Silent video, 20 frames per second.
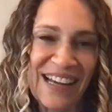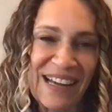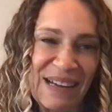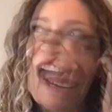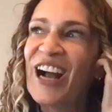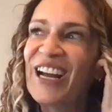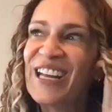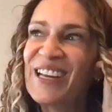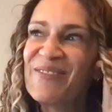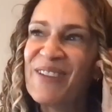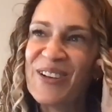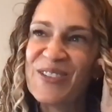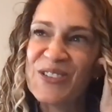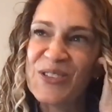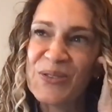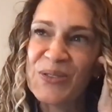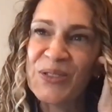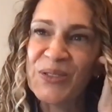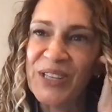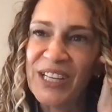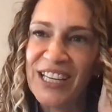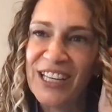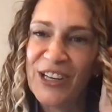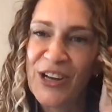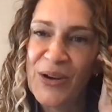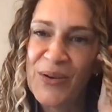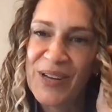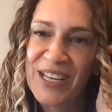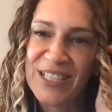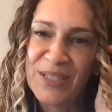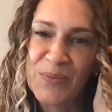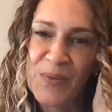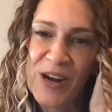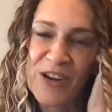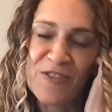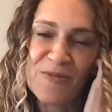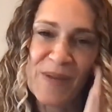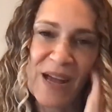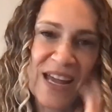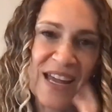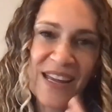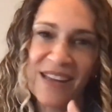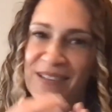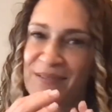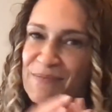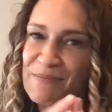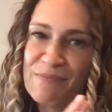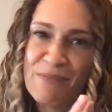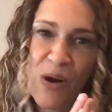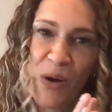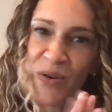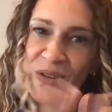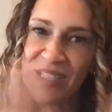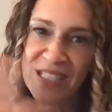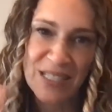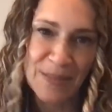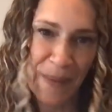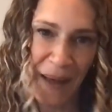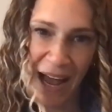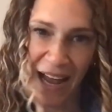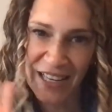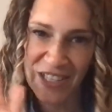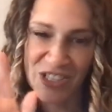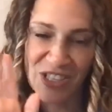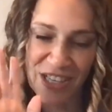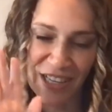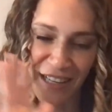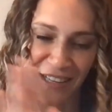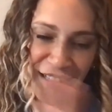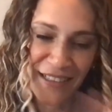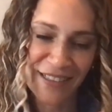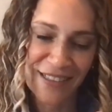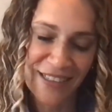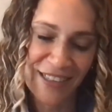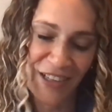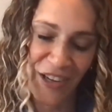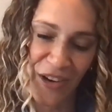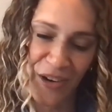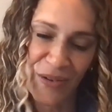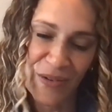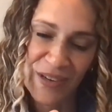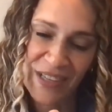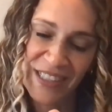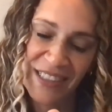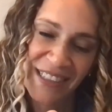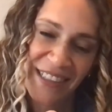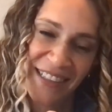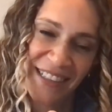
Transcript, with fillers: Talking about jewelry, you know, it's one of my most passionate, you know,